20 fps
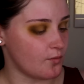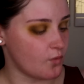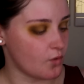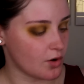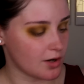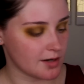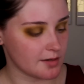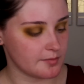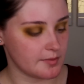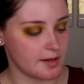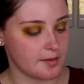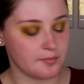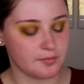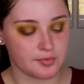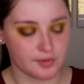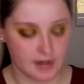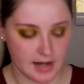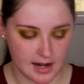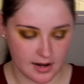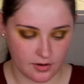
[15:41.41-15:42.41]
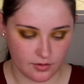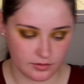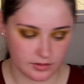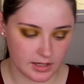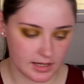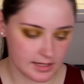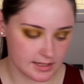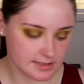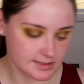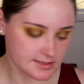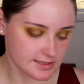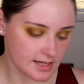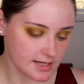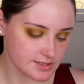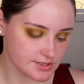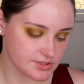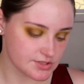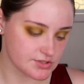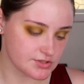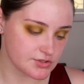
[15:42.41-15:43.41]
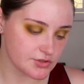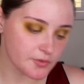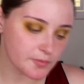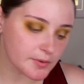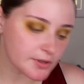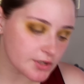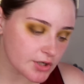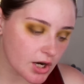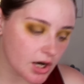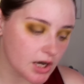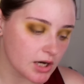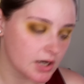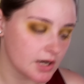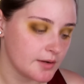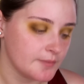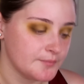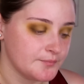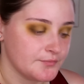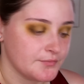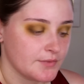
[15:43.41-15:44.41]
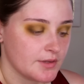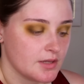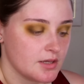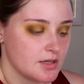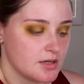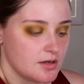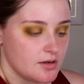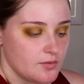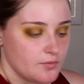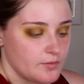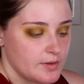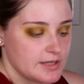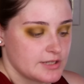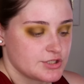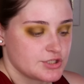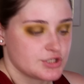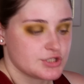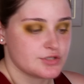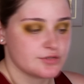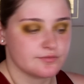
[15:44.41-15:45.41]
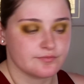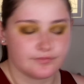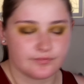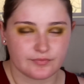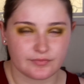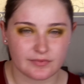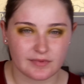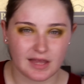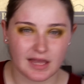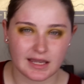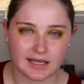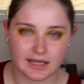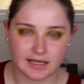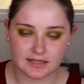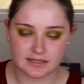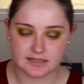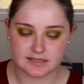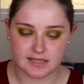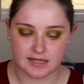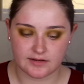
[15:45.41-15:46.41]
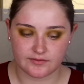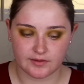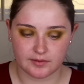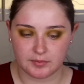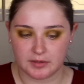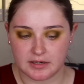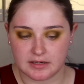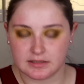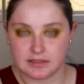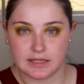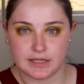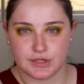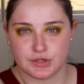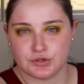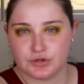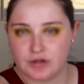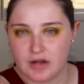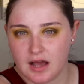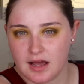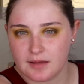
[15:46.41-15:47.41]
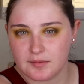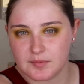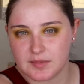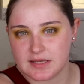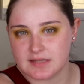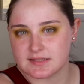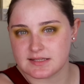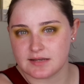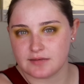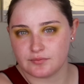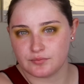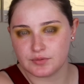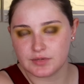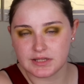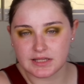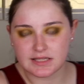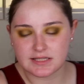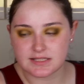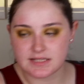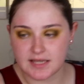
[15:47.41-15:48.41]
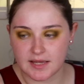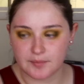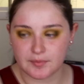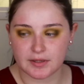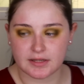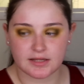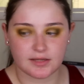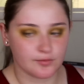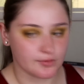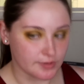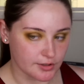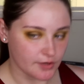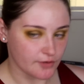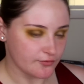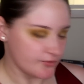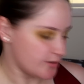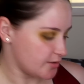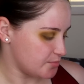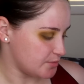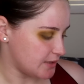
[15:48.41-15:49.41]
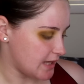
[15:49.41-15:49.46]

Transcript: warm brown and it's not super dark, which I can't decide if I'm gonna like or not because I really typically would go for a